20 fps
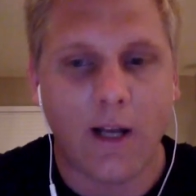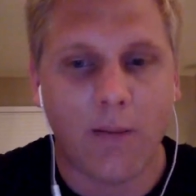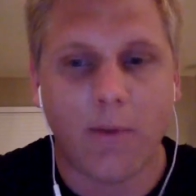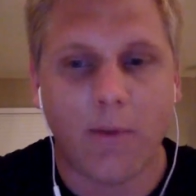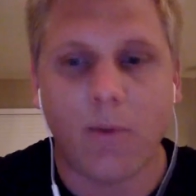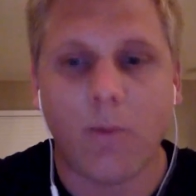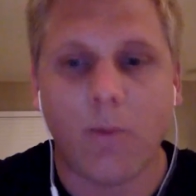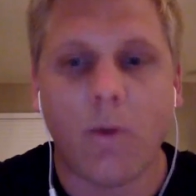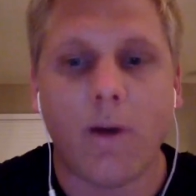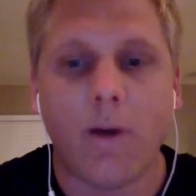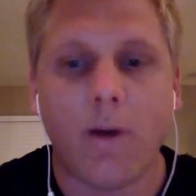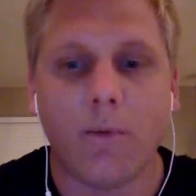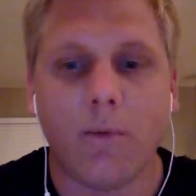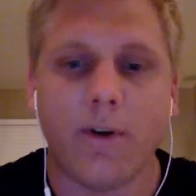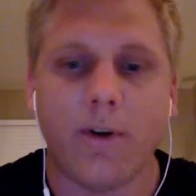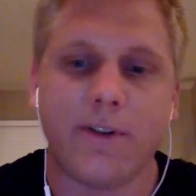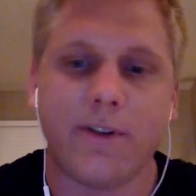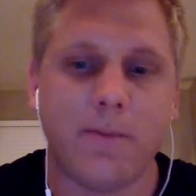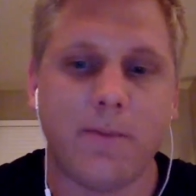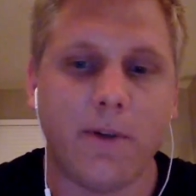but want
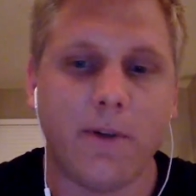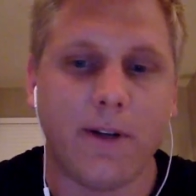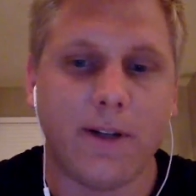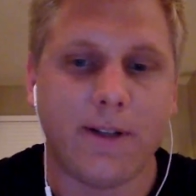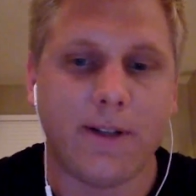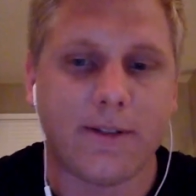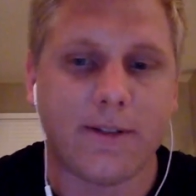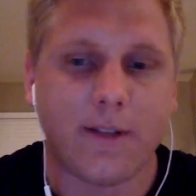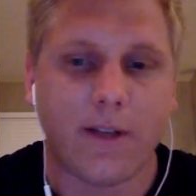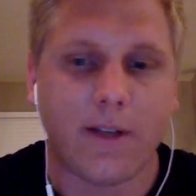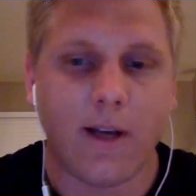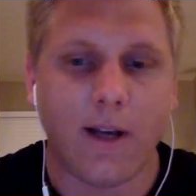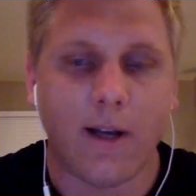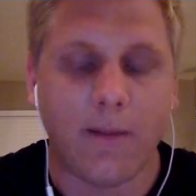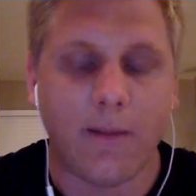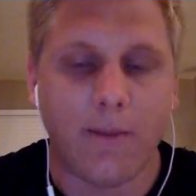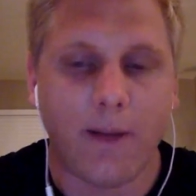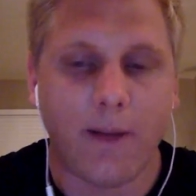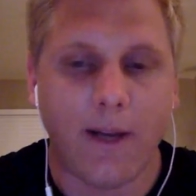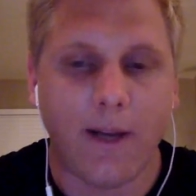more experience.
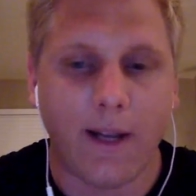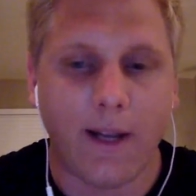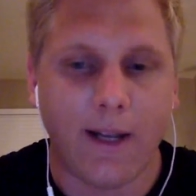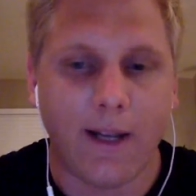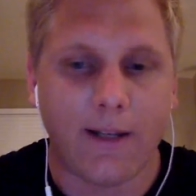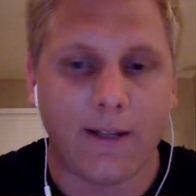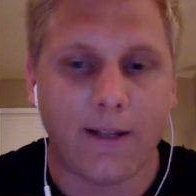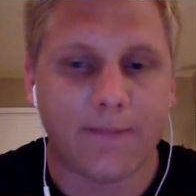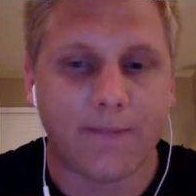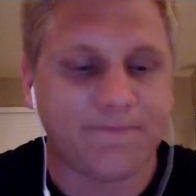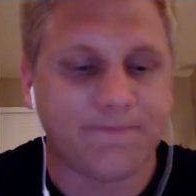And